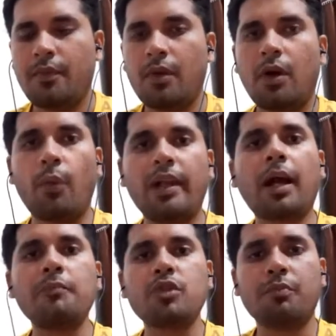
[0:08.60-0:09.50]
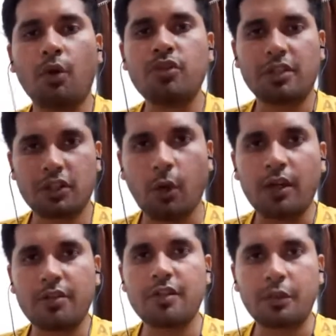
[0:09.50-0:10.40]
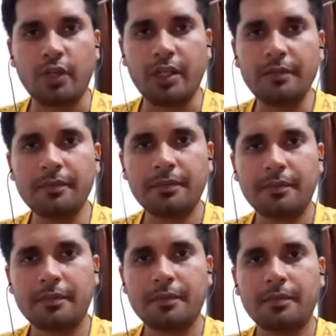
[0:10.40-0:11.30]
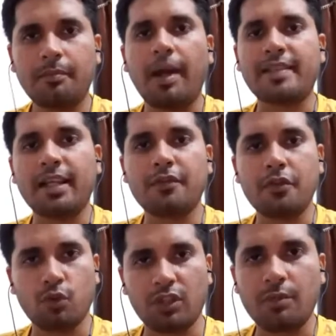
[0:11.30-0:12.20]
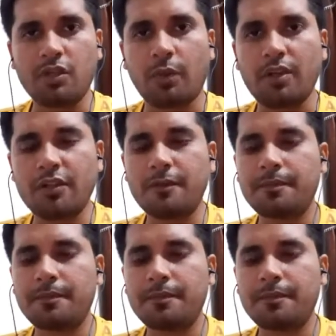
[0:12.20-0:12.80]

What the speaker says: Welcome to Bahujan Scholars Union. Myself, Dr Biswas.